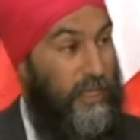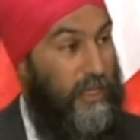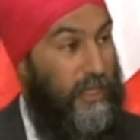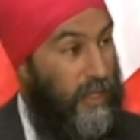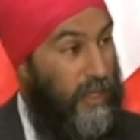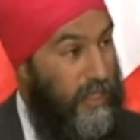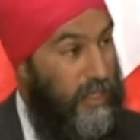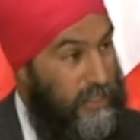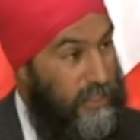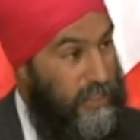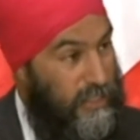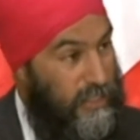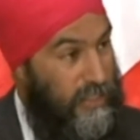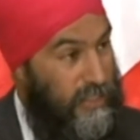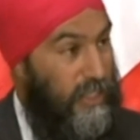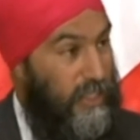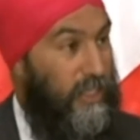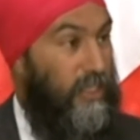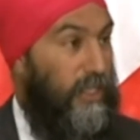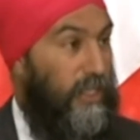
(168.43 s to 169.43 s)
Not a
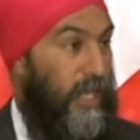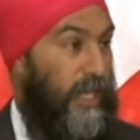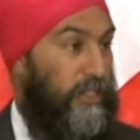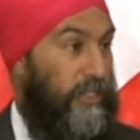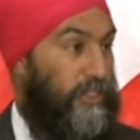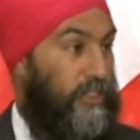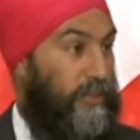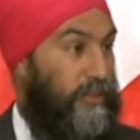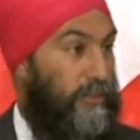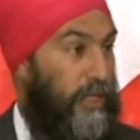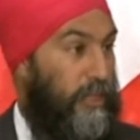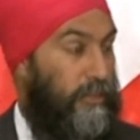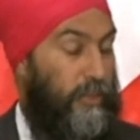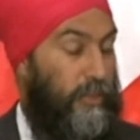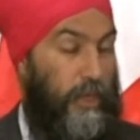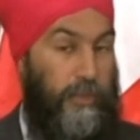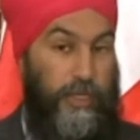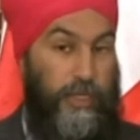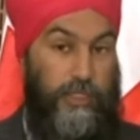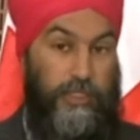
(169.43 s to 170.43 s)
single action by the
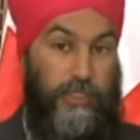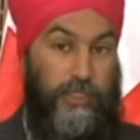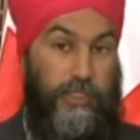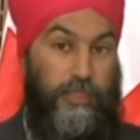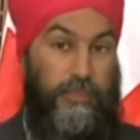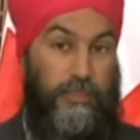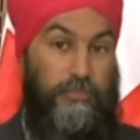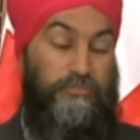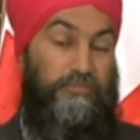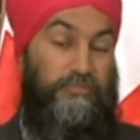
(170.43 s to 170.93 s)
Prime Minister.